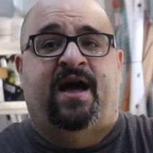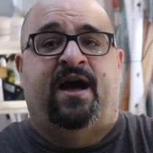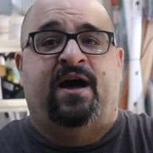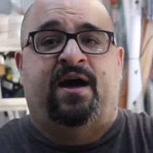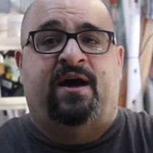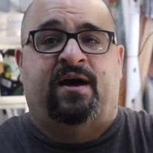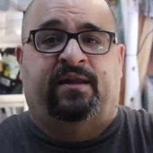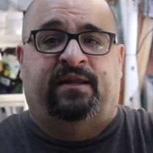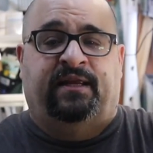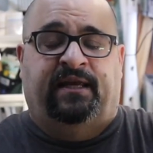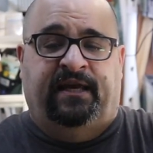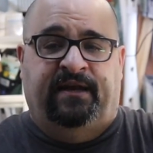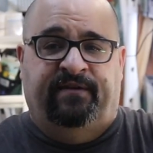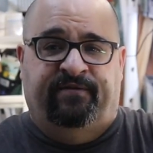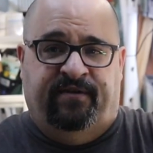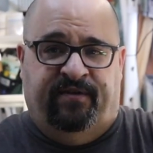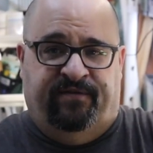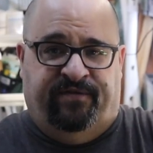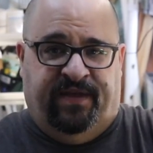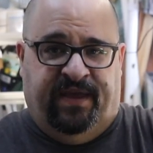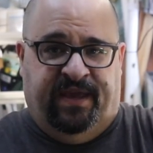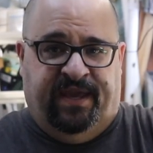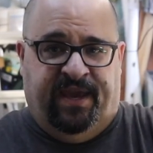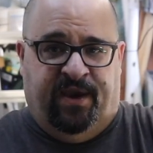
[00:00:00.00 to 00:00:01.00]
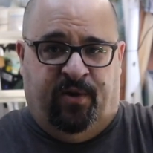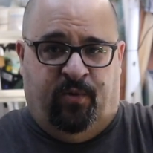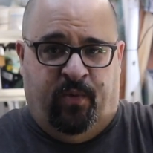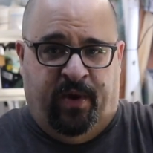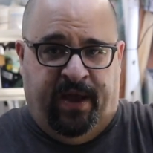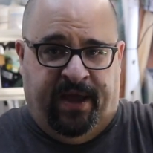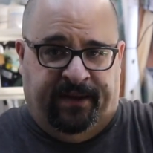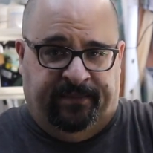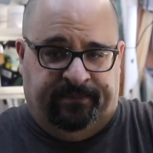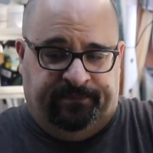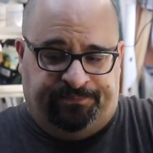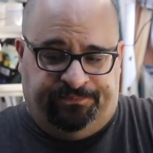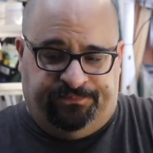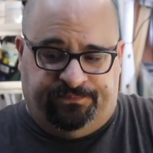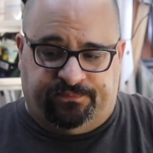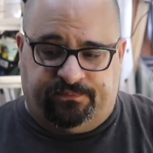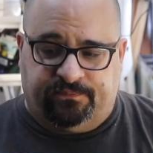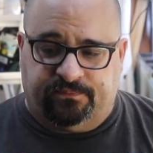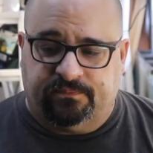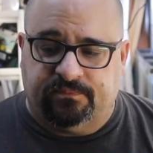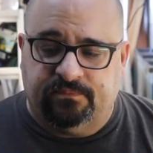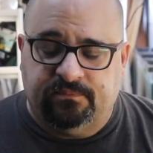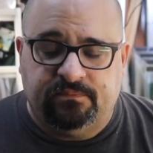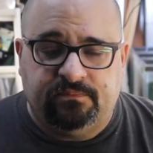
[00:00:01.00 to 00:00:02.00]
on even if they get wet.
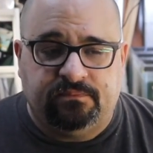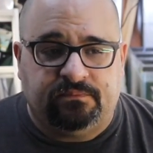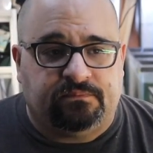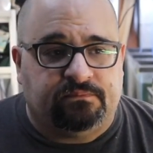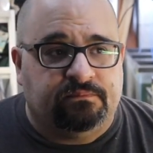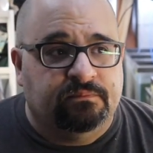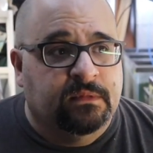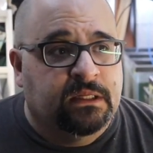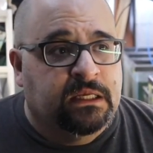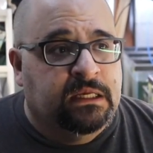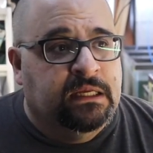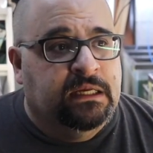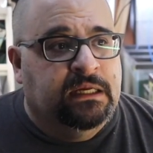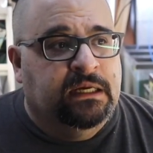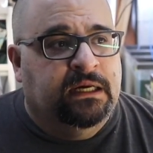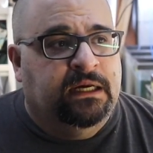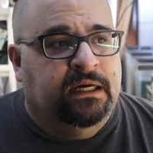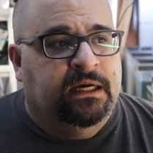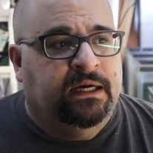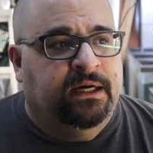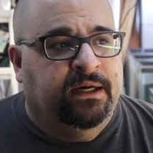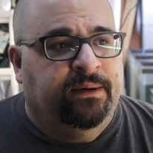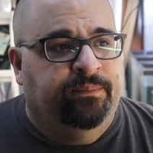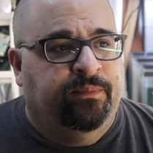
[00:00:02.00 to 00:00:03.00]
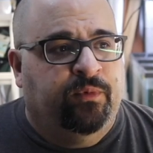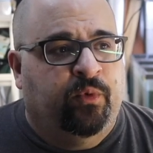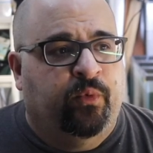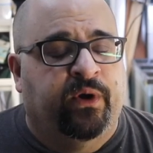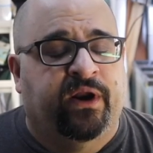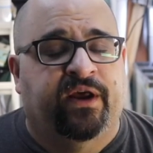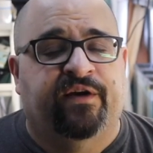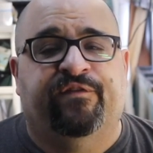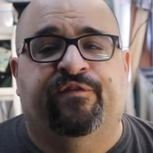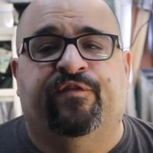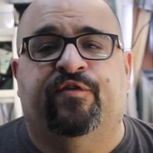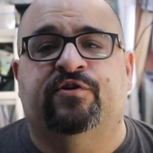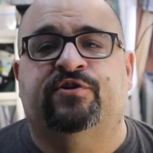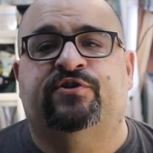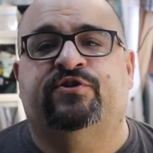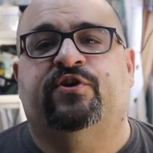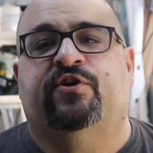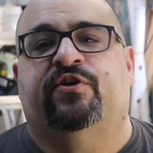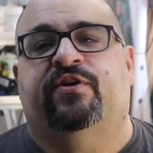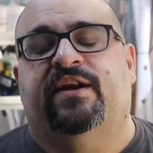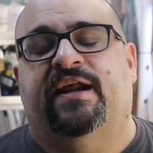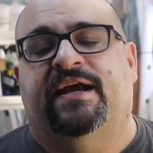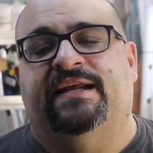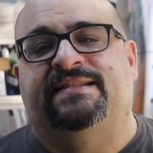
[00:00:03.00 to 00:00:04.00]
Um, when I first
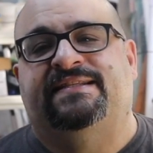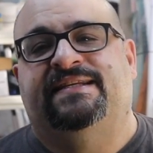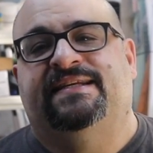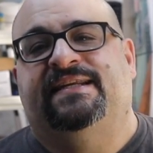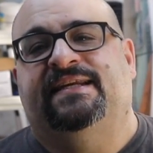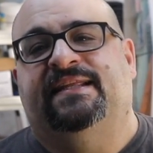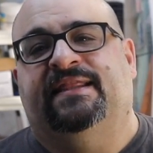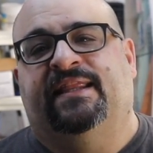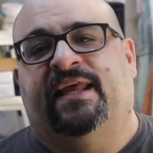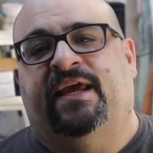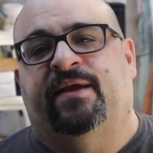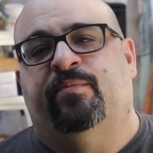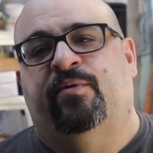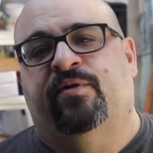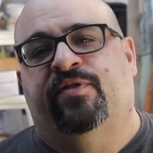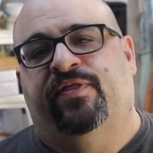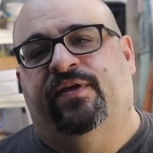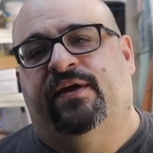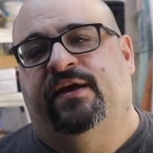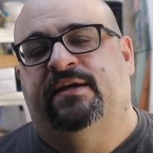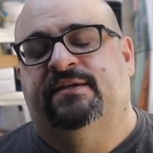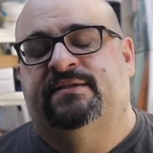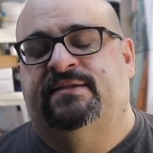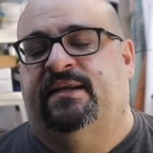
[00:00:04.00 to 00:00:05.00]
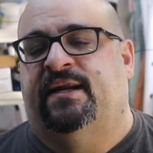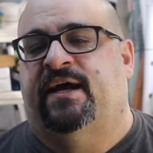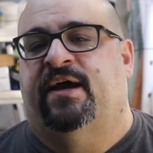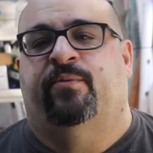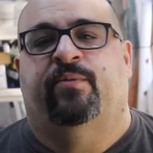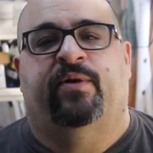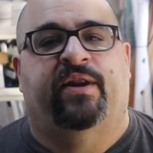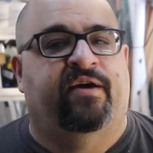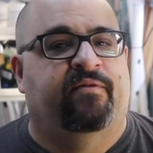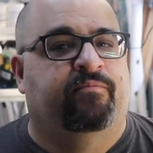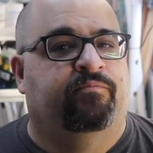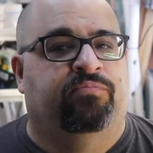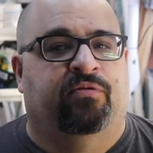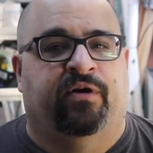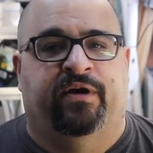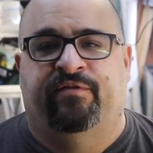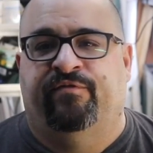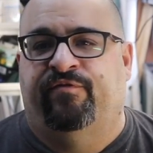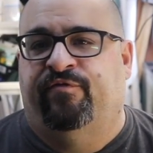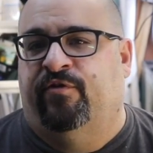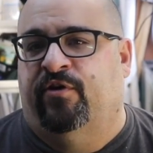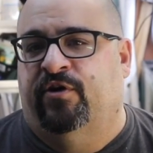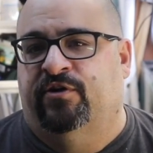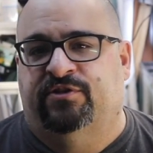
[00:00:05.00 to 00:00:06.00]
started, I didn't label things, and I would have brain
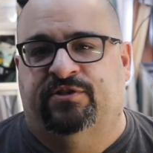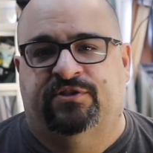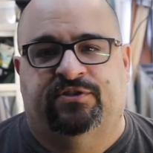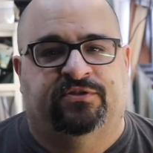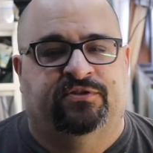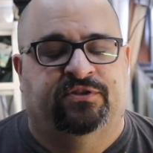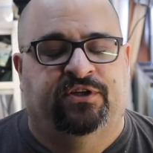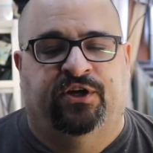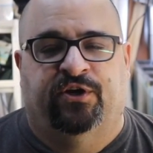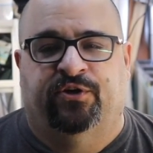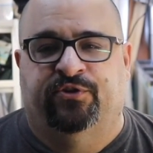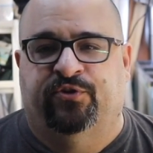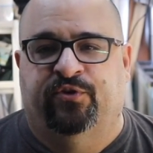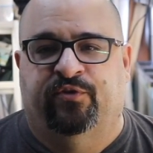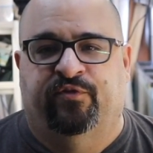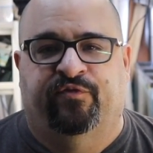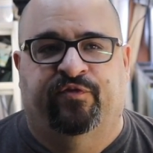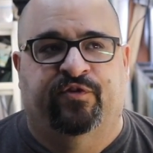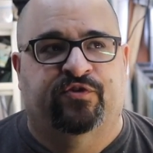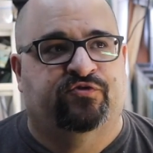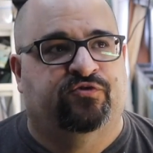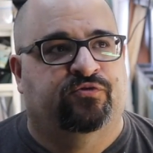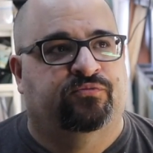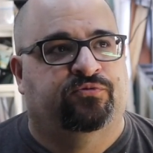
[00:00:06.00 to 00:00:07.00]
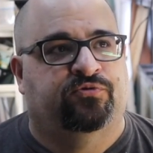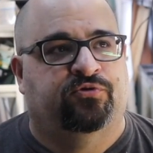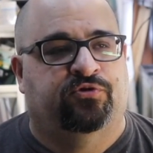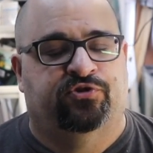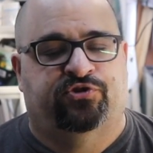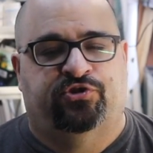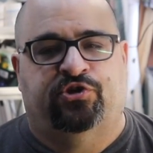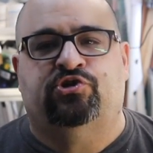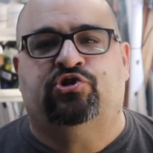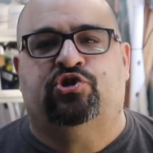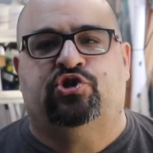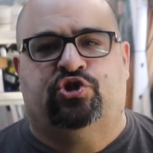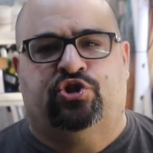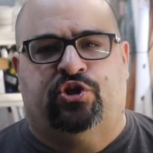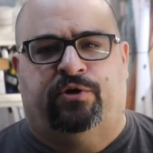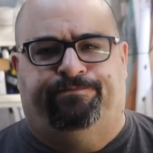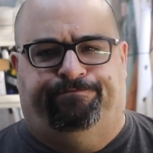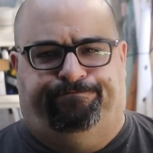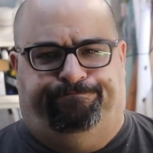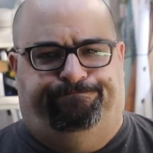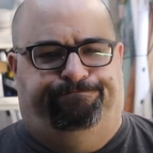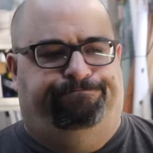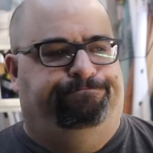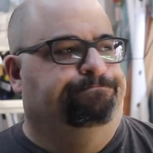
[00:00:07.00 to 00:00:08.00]
farts, you know, doing fish room tours. This is the
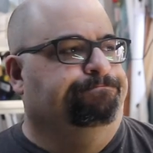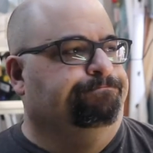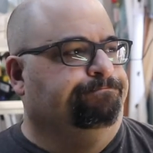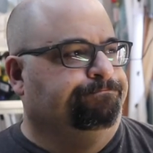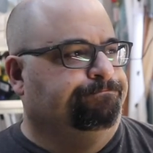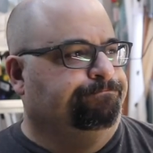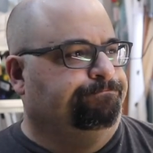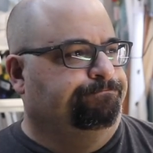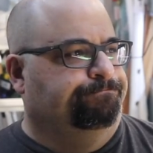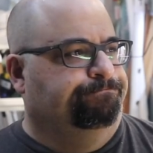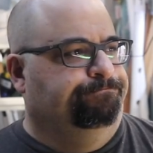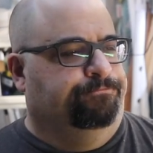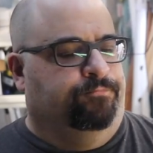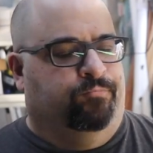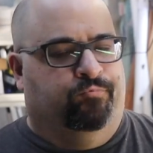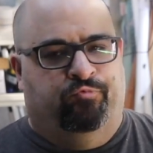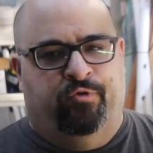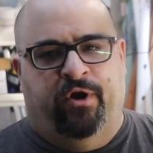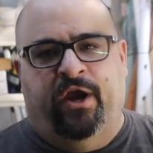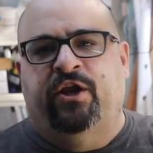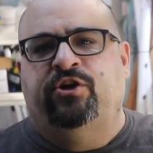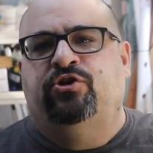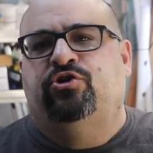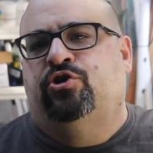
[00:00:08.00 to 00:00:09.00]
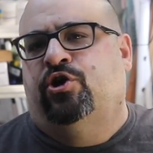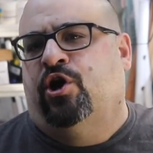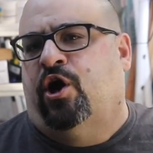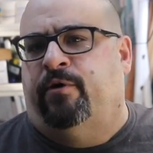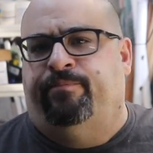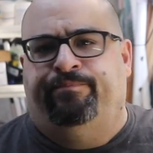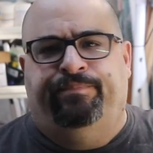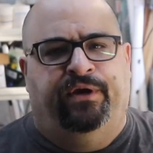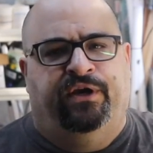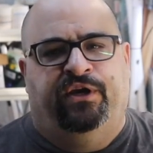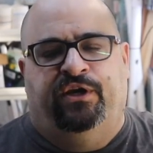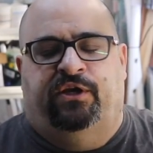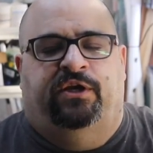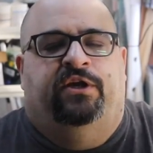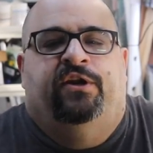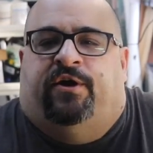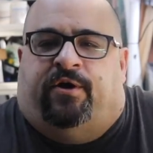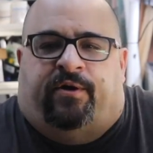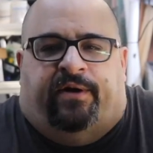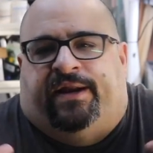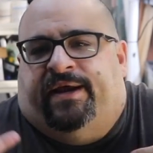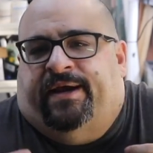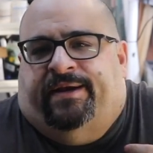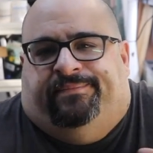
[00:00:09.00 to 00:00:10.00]
red guppy, you know,
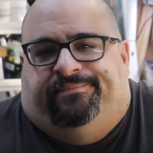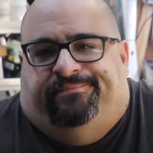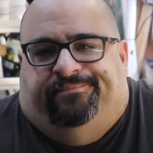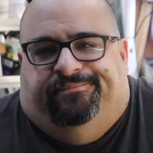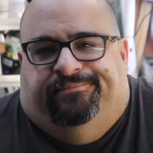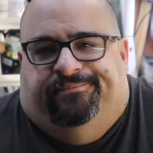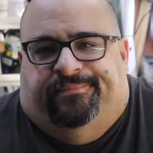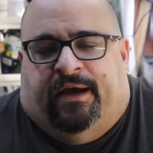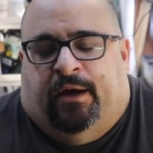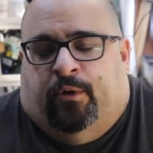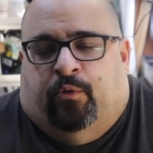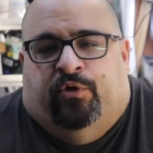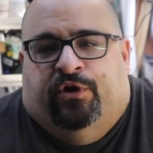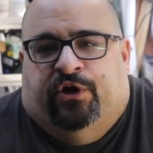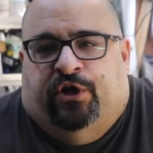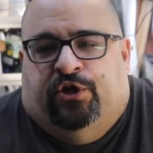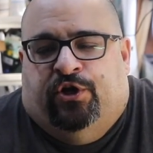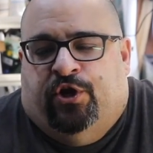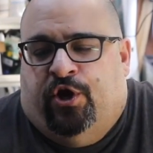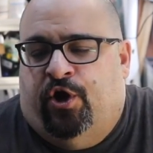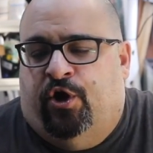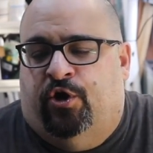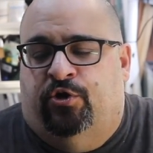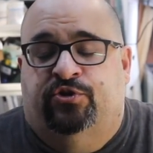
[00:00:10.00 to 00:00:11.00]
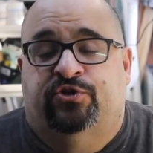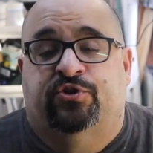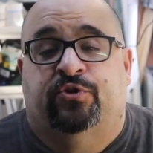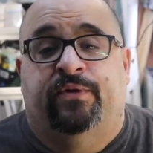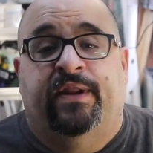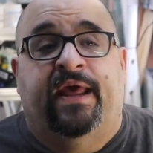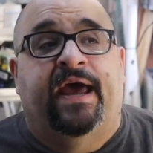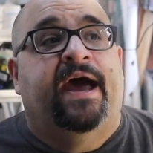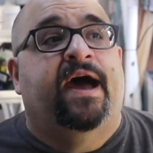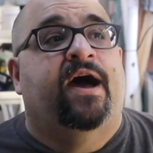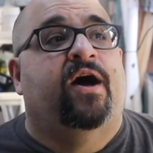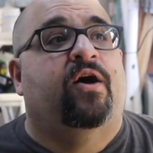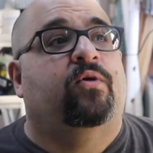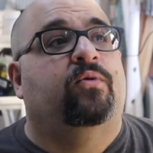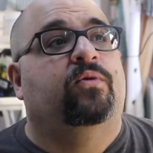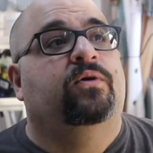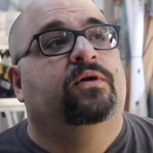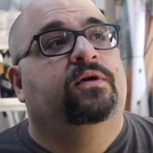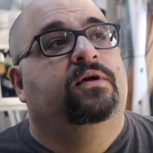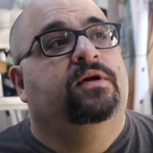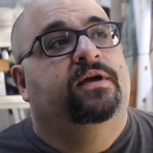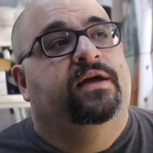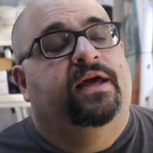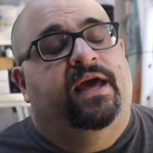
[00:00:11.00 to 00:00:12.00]
and I, I wouldn't know. So now,
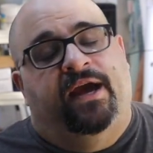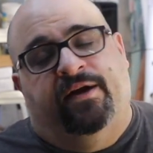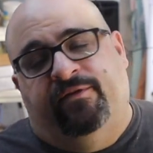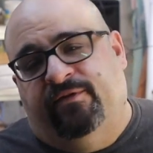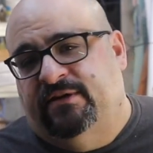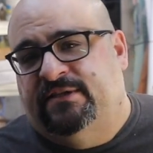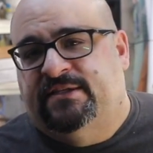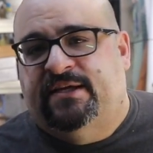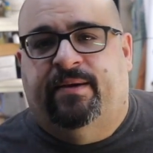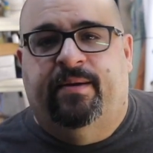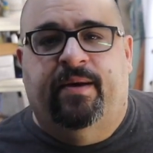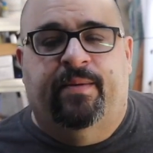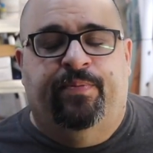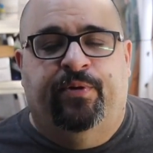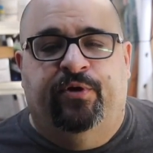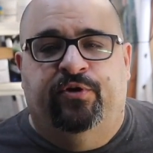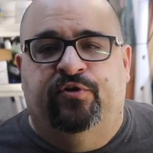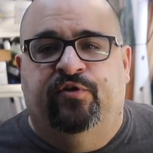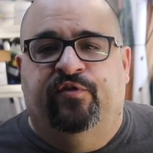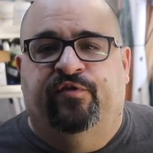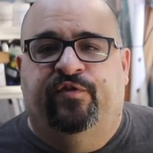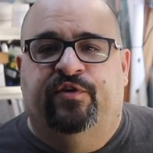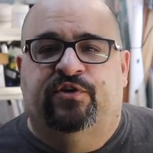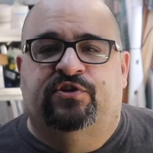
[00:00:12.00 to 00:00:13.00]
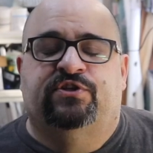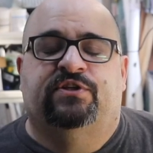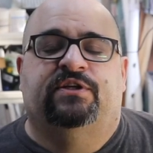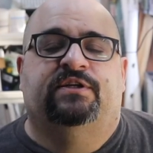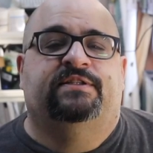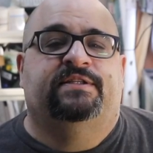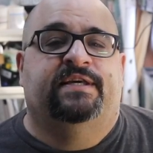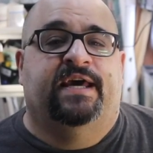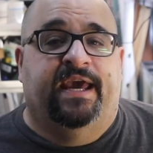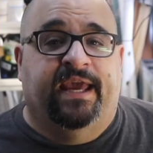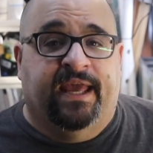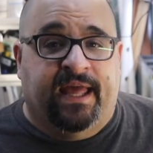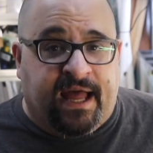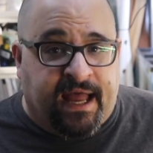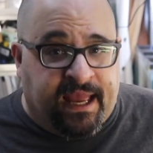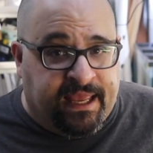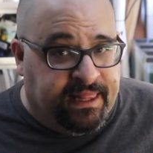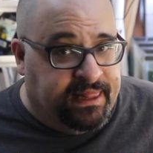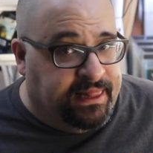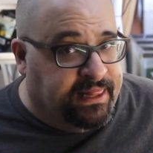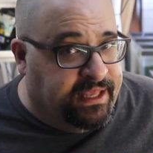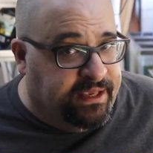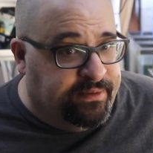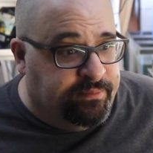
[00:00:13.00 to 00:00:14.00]
every time I put new fish in a tank, I
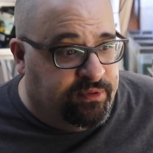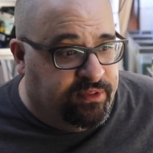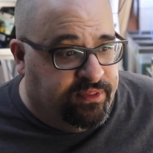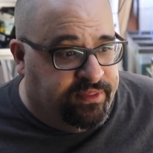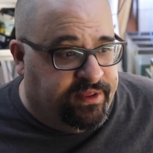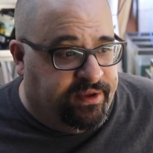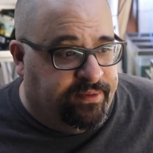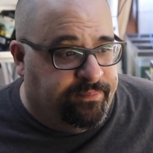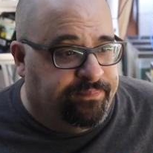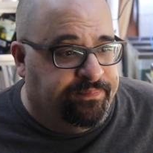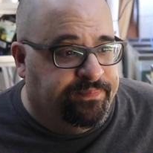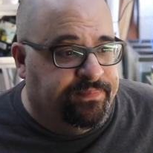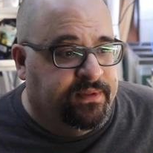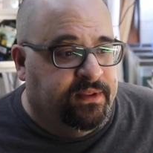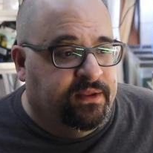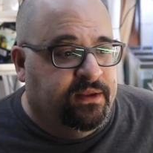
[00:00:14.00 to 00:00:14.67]
label them.